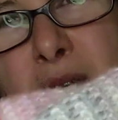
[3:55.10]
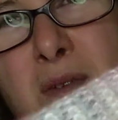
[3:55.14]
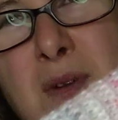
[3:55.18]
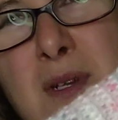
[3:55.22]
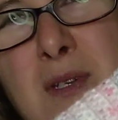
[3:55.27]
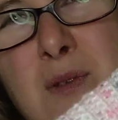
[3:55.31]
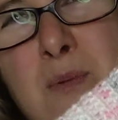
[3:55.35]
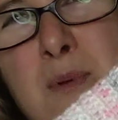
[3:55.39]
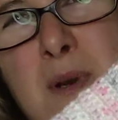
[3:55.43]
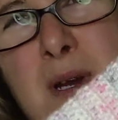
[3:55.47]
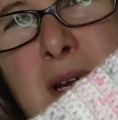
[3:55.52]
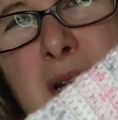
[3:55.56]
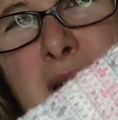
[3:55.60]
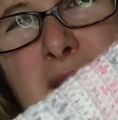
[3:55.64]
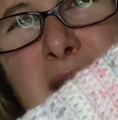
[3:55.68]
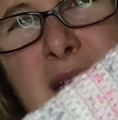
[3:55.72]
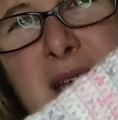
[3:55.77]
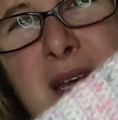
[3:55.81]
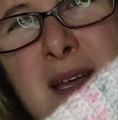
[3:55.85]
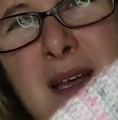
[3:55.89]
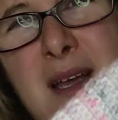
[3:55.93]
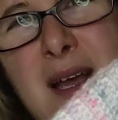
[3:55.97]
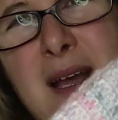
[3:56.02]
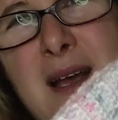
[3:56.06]
always
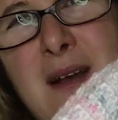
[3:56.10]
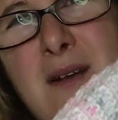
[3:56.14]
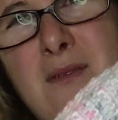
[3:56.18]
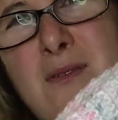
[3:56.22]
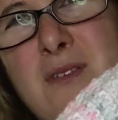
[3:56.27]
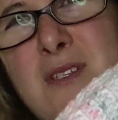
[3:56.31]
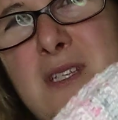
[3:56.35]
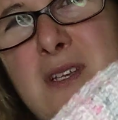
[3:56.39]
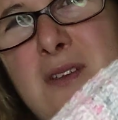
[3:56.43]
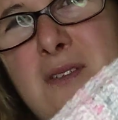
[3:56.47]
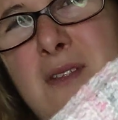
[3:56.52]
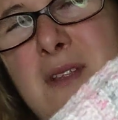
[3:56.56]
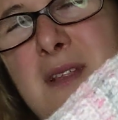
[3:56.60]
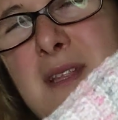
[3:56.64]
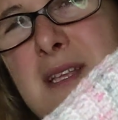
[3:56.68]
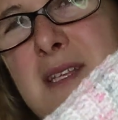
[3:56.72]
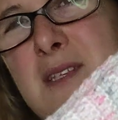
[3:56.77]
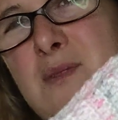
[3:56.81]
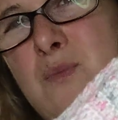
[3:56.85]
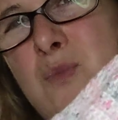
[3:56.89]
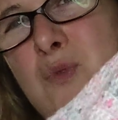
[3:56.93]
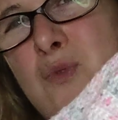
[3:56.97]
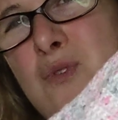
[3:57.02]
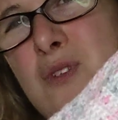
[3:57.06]
work it out so that
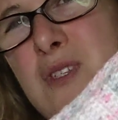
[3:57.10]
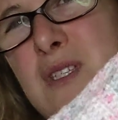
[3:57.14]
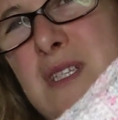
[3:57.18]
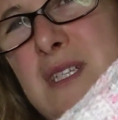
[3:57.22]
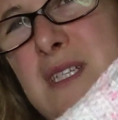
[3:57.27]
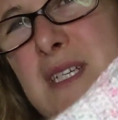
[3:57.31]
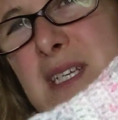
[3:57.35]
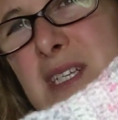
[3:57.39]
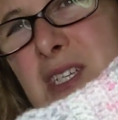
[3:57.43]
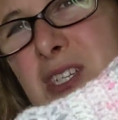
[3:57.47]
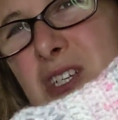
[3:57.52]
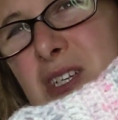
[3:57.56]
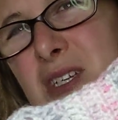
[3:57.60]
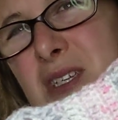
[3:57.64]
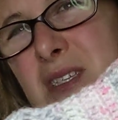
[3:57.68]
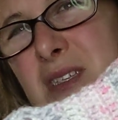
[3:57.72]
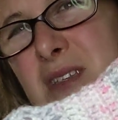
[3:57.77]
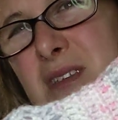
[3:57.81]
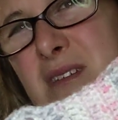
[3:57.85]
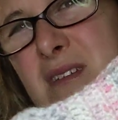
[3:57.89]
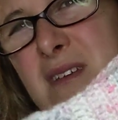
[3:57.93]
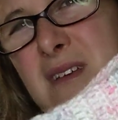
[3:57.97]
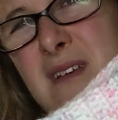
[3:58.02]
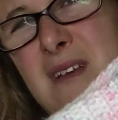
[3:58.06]
there's more
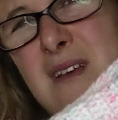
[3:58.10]
stitches